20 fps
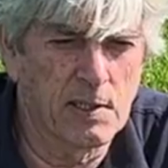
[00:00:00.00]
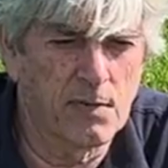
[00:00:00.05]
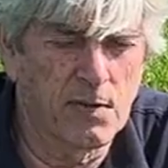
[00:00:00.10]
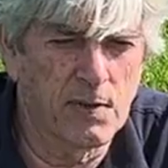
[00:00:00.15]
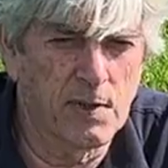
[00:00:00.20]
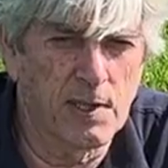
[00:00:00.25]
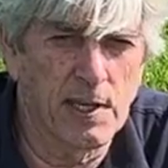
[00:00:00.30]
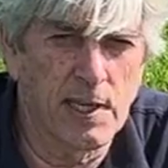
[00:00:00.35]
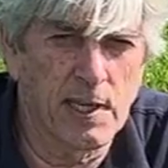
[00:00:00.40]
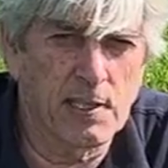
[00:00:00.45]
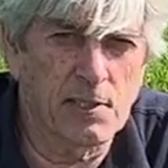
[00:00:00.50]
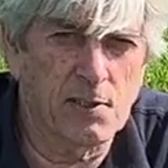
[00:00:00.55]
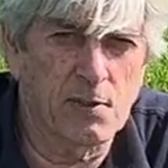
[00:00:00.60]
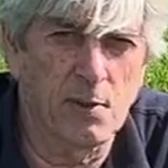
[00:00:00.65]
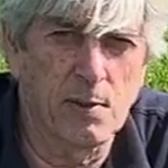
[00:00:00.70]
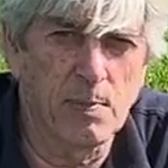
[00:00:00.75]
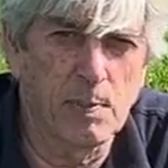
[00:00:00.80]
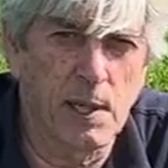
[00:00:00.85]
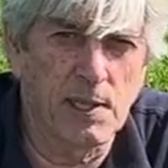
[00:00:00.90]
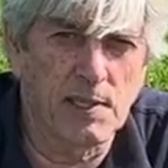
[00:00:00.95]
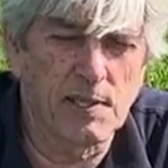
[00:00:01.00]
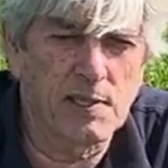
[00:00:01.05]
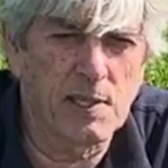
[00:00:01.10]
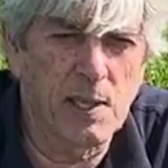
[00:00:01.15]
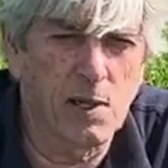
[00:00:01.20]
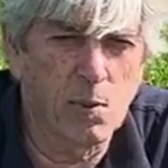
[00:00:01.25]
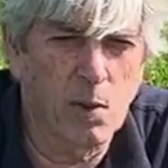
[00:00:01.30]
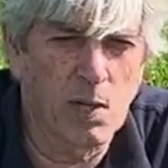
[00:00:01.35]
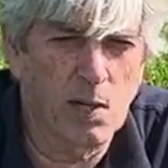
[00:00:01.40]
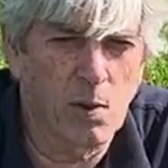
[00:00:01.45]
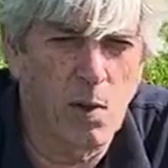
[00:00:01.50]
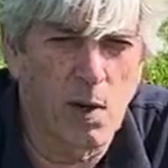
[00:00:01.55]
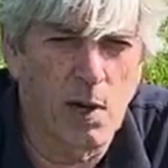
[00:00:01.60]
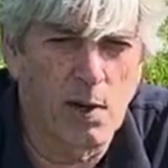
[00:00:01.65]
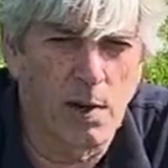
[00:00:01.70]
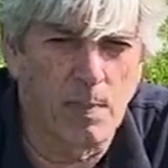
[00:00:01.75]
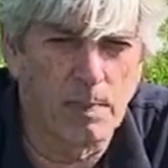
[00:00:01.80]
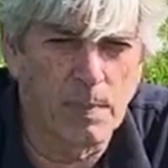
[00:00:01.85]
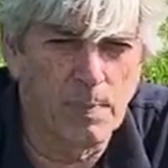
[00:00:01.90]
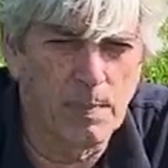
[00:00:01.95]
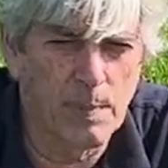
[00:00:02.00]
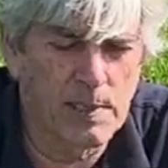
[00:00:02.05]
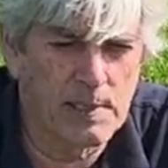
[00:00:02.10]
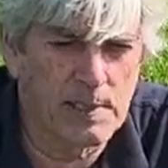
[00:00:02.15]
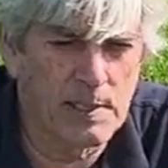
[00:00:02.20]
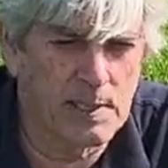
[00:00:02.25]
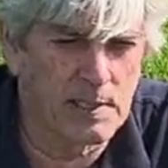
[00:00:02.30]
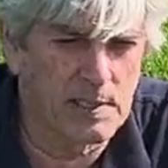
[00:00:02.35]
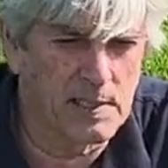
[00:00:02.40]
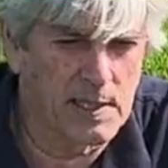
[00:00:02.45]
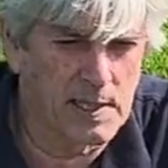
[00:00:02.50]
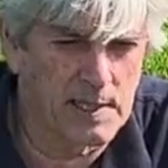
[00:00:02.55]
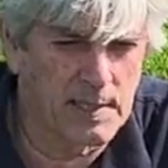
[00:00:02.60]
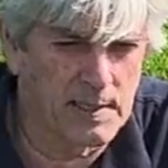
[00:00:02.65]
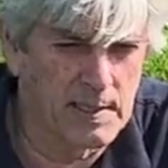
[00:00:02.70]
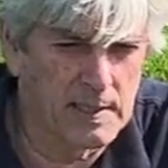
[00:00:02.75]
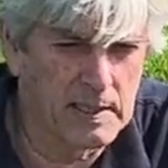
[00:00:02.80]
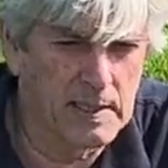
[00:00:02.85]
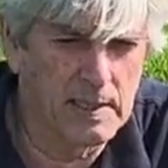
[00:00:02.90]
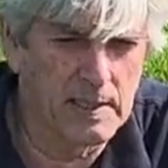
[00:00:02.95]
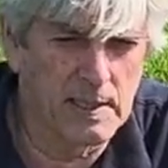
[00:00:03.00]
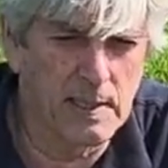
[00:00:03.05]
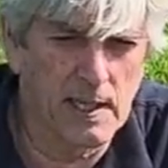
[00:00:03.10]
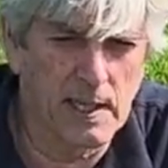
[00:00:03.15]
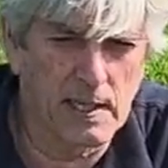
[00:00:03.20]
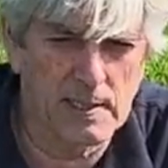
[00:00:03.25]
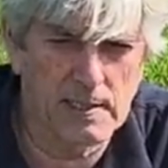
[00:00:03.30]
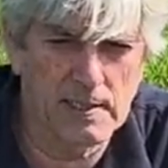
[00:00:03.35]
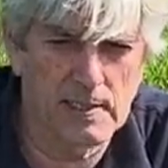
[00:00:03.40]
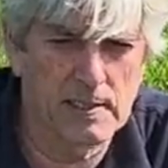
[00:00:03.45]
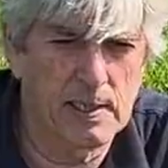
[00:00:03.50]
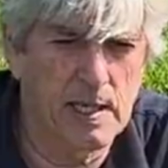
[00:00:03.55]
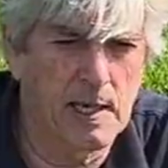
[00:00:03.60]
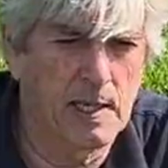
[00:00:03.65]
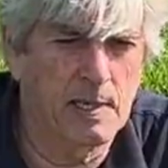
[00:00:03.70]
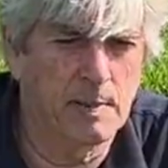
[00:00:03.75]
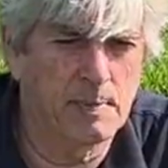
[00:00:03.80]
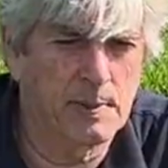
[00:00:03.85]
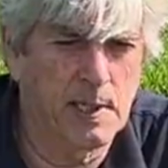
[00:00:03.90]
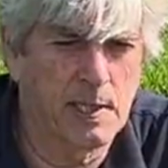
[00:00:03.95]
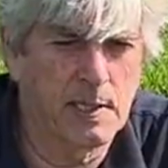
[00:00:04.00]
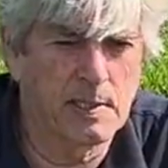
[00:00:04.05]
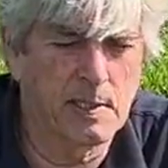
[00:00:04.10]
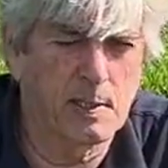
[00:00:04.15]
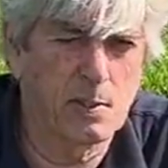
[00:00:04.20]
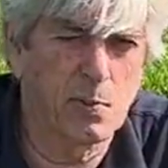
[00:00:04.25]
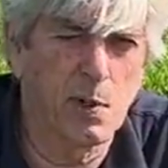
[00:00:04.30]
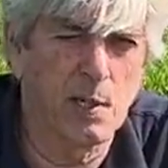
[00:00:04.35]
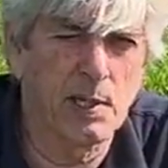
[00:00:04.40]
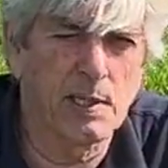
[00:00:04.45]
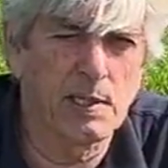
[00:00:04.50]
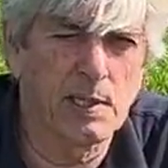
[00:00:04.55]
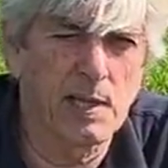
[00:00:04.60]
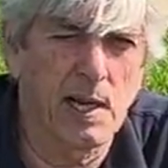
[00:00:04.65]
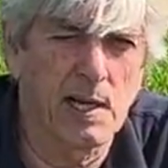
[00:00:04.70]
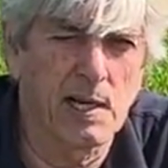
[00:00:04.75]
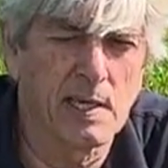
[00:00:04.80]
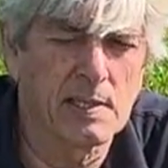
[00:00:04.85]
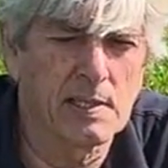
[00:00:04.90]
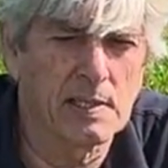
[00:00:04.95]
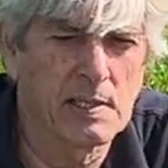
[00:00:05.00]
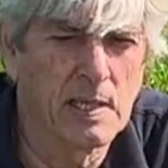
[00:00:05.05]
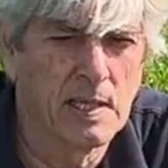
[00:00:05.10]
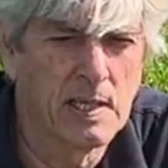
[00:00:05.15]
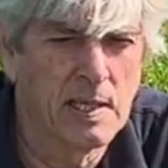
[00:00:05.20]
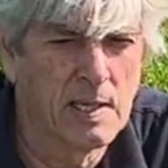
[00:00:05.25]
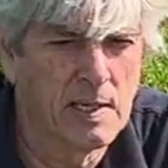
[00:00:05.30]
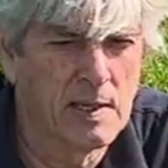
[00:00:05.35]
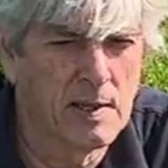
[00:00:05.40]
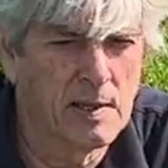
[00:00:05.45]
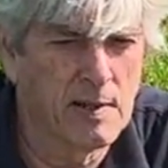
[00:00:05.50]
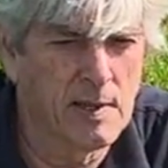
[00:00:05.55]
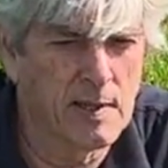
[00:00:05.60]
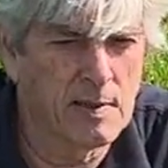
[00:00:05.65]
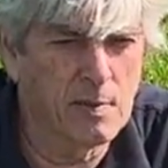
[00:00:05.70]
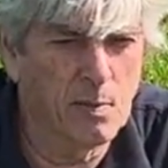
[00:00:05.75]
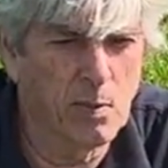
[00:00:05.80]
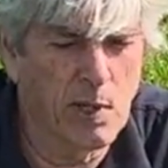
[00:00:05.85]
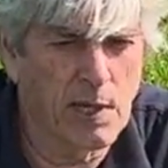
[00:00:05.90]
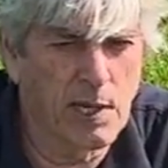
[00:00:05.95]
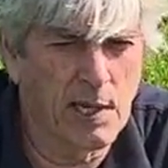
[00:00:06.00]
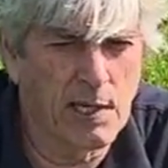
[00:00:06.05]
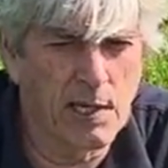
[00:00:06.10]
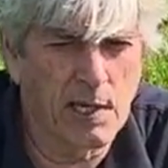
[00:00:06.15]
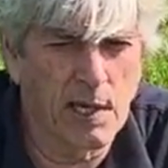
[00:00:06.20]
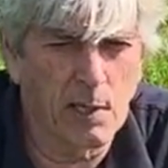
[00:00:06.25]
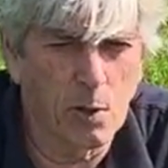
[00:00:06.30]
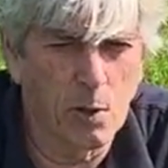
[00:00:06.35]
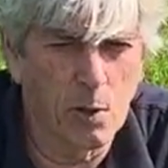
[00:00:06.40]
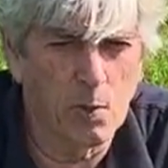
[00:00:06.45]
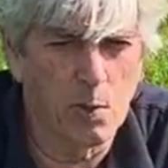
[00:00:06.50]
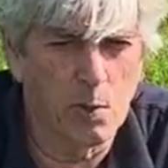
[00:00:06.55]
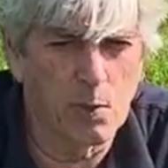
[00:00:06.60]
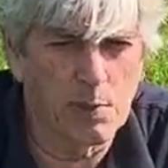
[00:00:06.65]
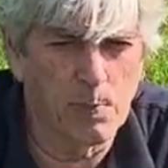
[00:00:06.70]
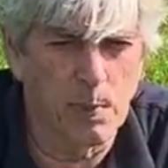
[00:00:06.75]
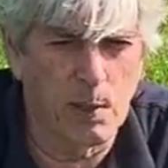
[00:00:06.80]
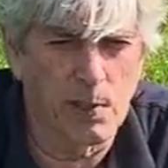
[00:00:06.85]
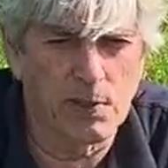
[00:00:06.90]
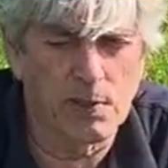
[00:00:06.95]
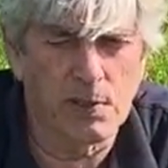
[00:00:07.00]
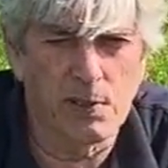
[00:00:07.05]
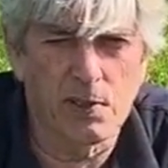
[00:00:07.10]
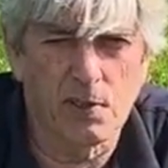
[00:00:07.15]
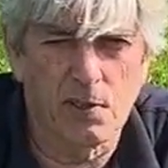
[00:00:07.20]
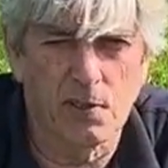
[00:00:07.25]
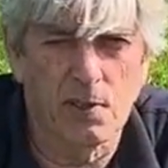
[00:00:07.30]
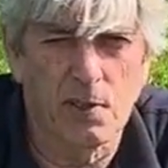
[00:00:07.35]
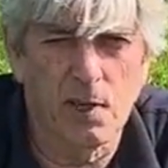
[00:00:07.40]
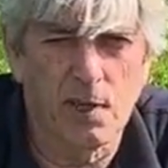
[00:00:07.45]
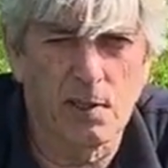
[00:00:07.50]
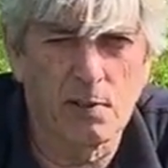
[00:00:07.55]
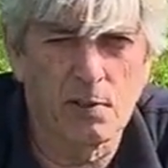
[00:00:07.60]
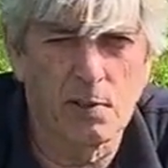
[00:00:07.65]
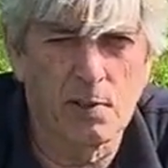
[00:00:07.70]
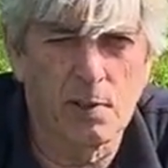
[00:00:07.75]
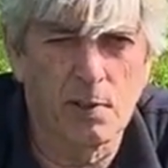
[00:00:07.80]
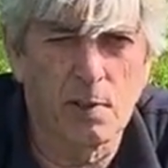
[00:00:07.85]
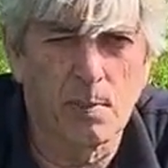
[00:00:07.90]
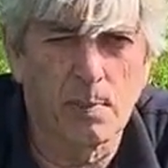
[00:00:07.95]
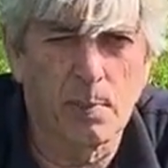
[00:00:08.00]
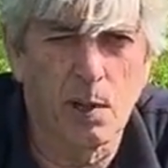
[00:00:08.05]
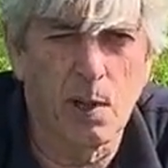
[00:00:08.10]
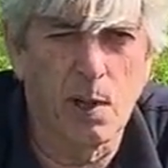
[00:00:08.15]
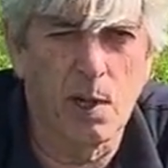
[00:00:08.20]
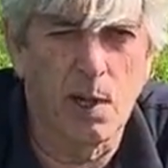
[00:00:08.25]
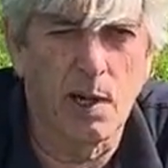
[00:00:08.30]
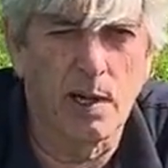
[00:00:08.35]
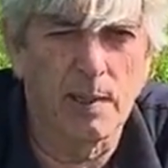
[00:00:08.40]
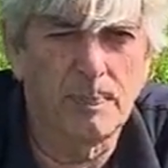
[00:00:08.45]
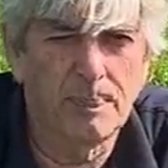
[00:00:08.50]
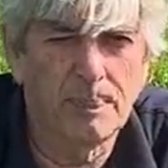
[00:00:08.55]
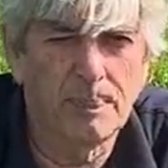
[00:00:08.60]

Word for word: for the next three months. So we're quite optimistic that in the next um, ten to twenty days that we're going to get good responses to nitrogen applied.